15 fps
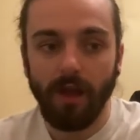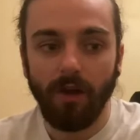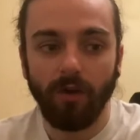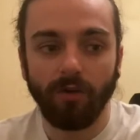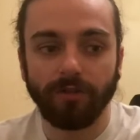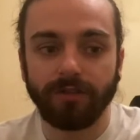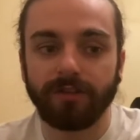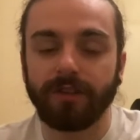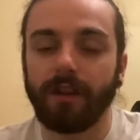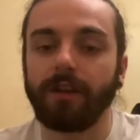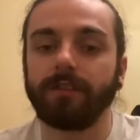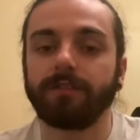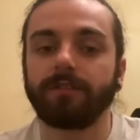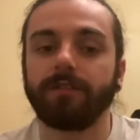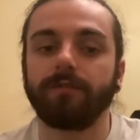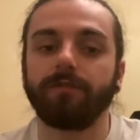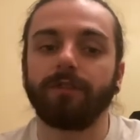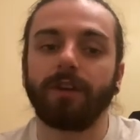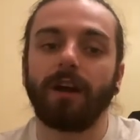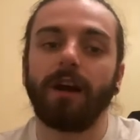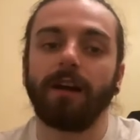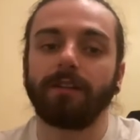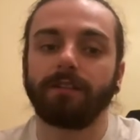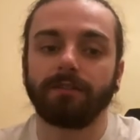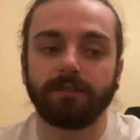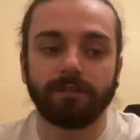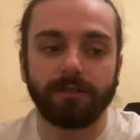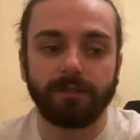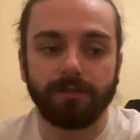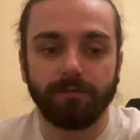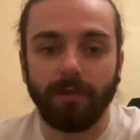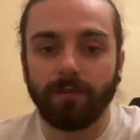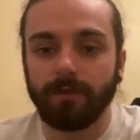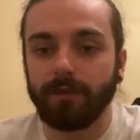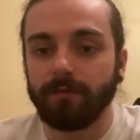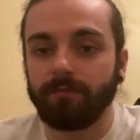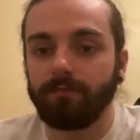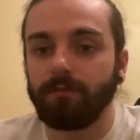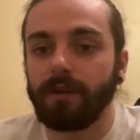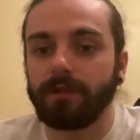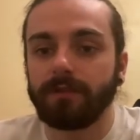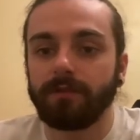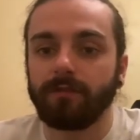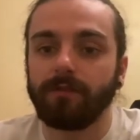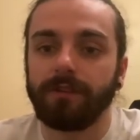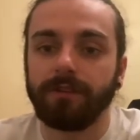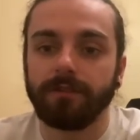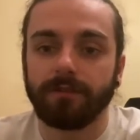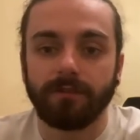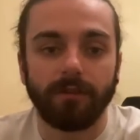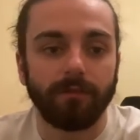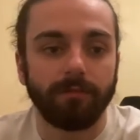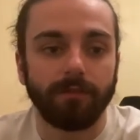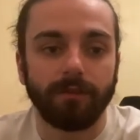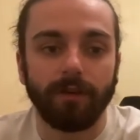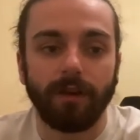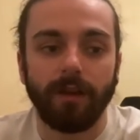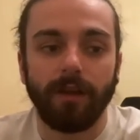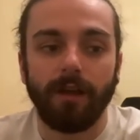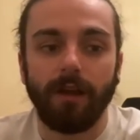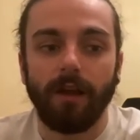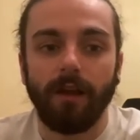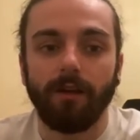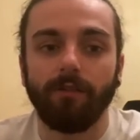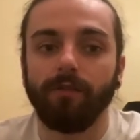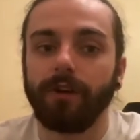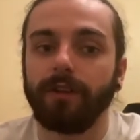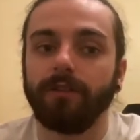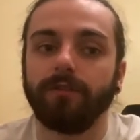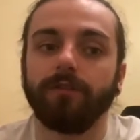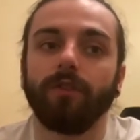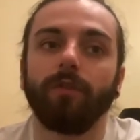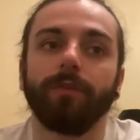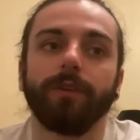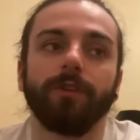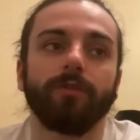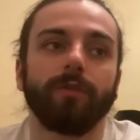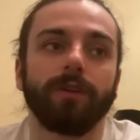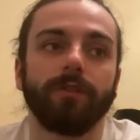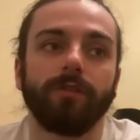on set, and stuff like actors maybe messing lines up, or lighting not being quite